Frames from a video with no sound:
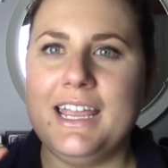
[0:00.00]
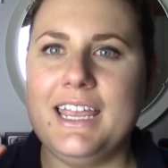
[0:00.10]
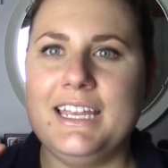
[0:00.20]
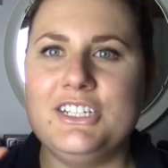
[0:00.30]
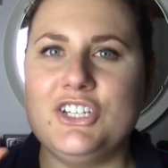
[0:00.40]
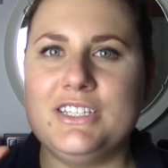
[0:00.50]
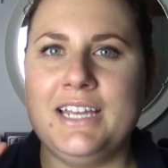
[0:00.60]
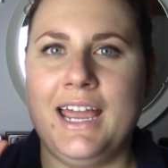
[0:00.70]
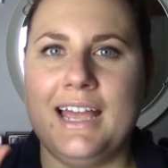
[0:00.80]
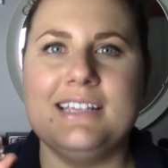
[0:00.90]
it just
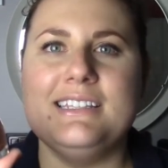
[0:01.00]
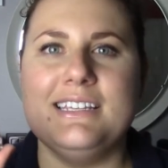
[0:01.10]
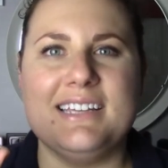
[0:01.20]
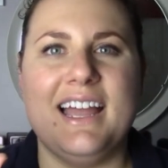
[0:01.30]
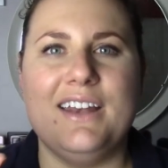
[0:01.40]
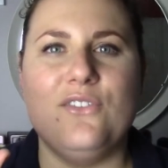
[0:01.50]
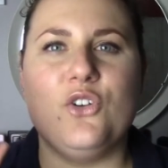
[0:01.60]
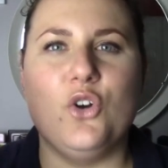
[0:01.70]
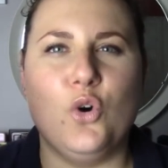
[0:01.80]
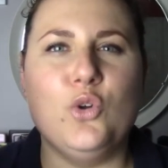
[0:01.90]
has this kind
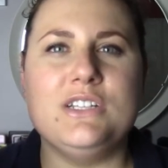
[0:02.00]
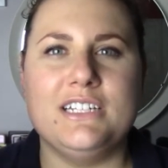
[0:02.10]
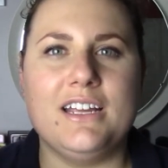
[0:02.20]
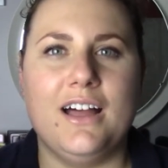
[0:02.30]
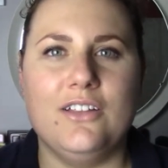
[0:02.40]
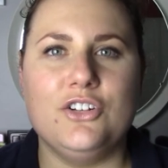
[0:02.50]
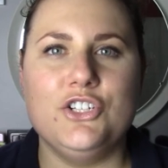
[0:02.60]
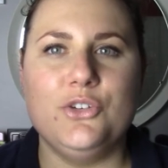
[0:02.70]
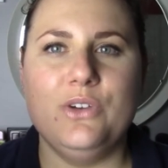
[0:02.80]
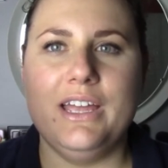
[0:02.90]
of golden color
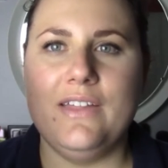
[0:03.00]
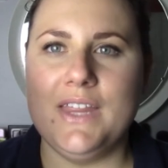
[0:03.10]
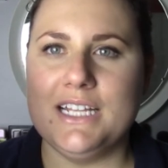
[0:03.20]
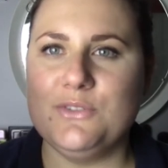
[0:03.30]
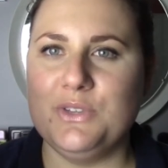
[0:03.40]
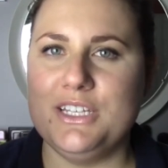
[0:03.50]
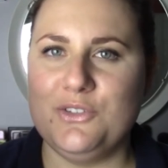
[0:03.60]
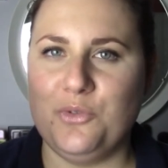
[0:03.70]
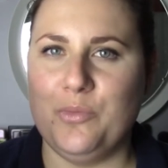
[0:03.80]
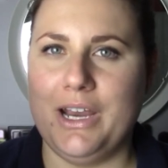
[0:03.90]
to it, and that's what
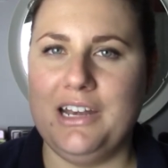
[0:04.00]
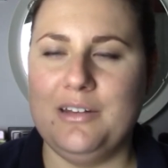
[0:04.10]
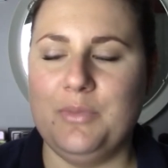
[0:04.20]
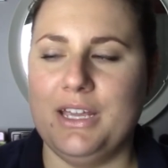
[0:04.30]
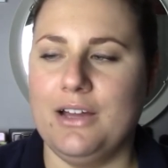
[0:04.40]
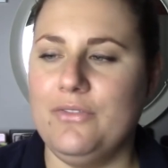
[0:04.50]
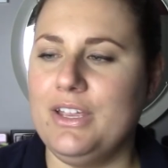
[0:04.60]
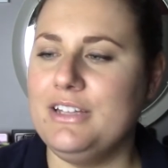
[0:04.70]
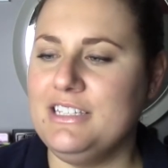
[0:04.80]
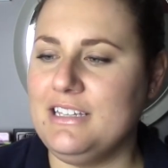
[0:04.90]
this reminded me of.
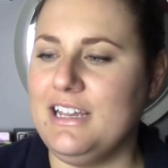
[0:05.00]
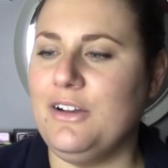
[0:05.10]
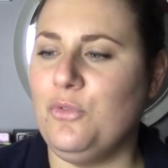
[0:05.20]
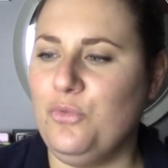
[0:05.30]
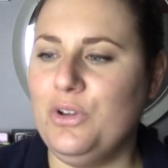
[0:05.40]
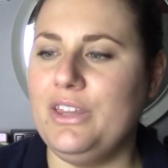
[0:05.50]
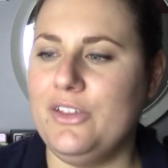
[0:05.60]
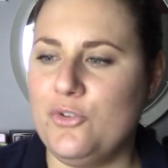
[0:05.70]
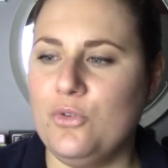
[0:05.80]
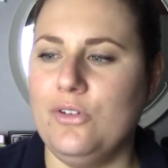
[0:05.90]
It's a
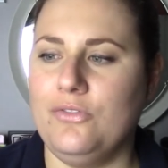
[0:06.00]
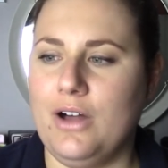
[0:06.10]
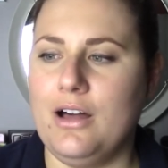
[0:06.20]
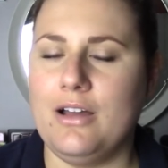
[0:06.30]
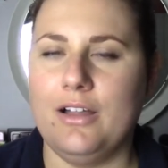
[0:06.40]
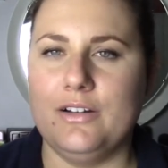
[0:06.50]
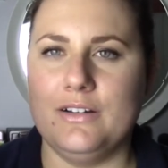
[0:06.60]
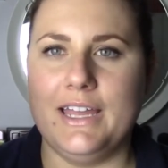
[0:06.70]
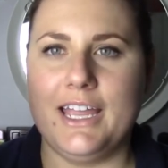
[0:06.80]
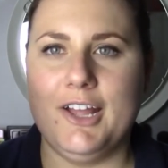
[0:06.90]
really cool fall
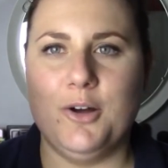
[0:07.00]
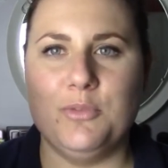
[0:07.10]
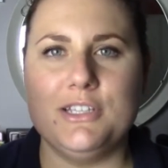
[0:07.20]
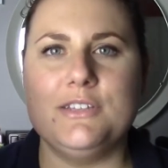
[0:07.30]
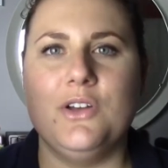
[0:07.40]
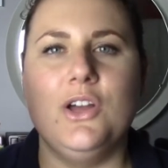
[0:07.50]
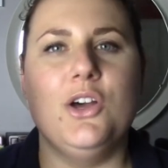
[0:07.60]
color. Like, I almost